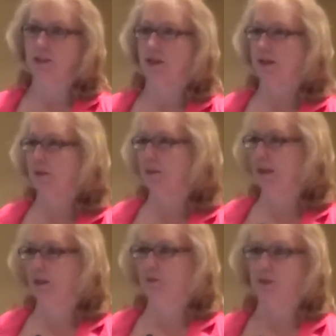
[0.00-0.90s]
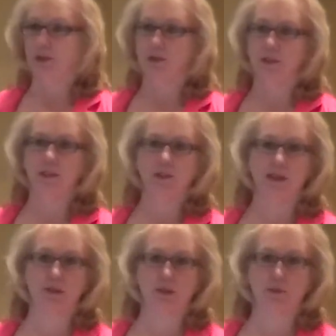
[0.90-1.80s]
talking about meaningful use, and
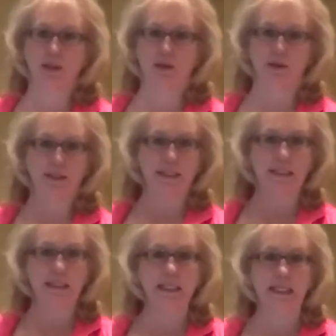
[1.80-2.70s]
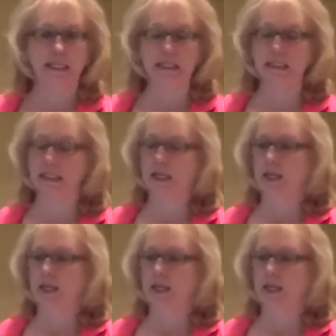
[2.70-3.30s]
doctors wanted all these lists,